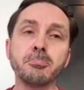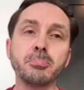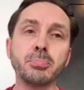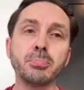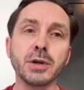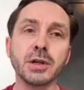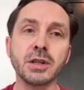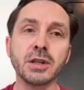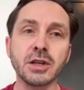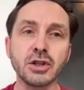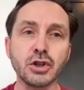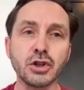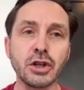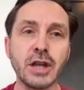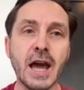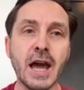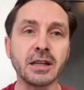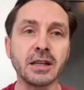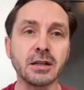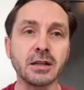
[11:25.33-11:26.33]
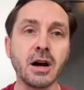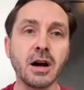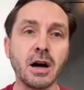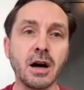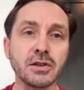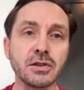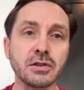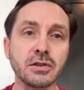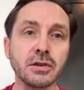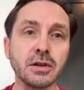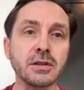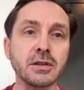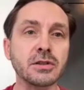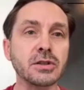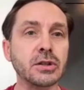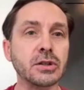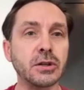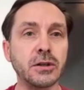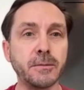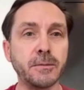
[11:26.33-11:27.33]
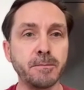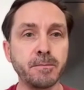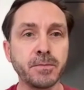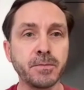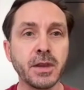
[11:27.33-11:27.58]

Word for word: but there's an added cost to it. So,